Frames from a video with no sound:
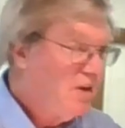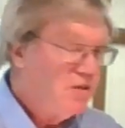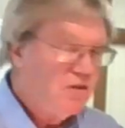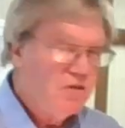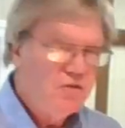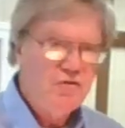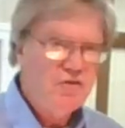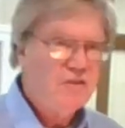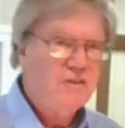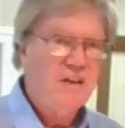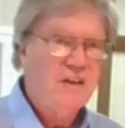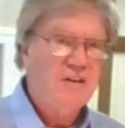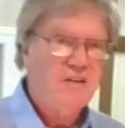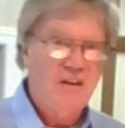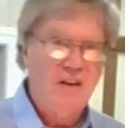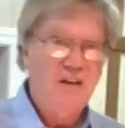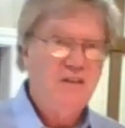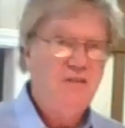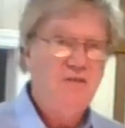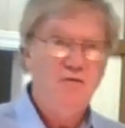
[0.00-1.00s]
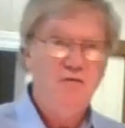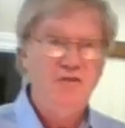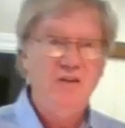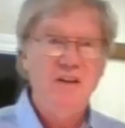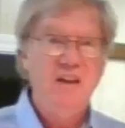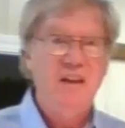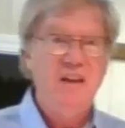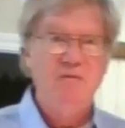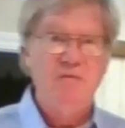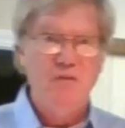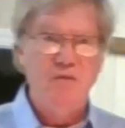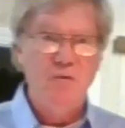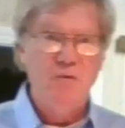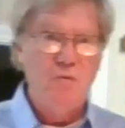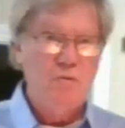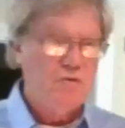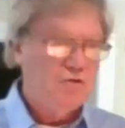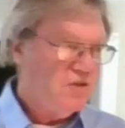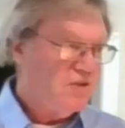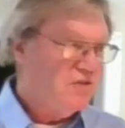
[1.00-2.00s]
Do you see that today? Do you see
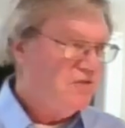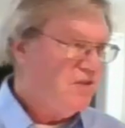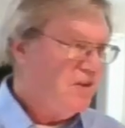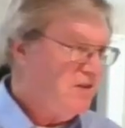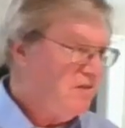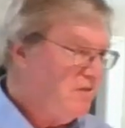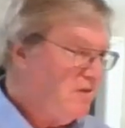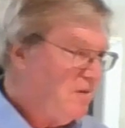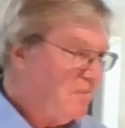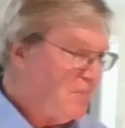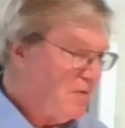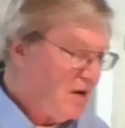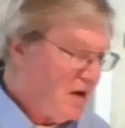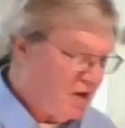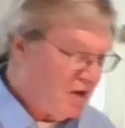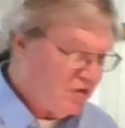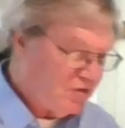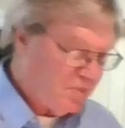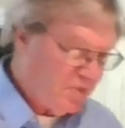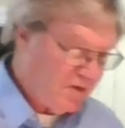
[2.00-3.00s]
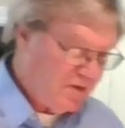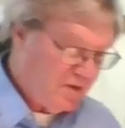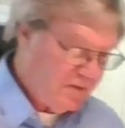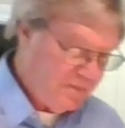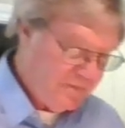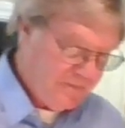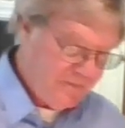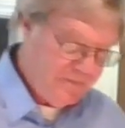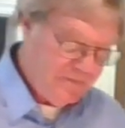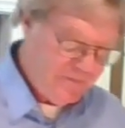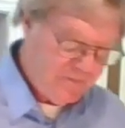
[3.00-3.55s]
evildoers continuing to prosper?